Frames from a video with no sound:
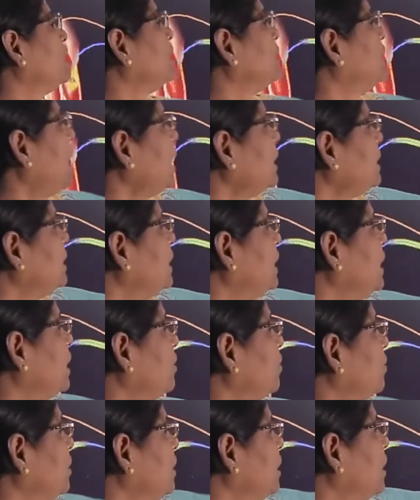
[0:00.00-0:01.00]
That
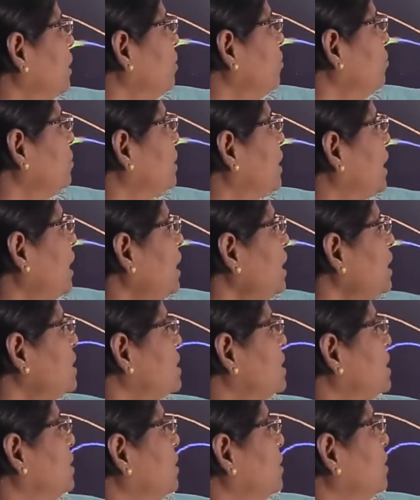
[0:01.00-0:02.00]
nerve
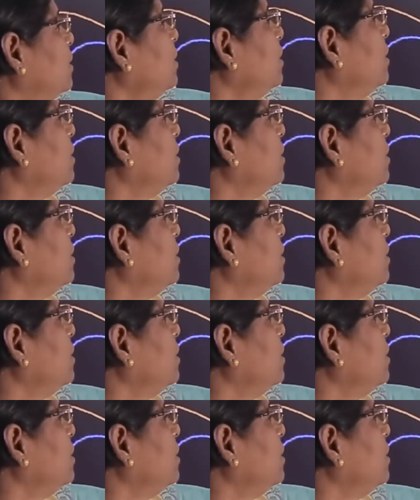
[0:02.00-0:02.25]
connects the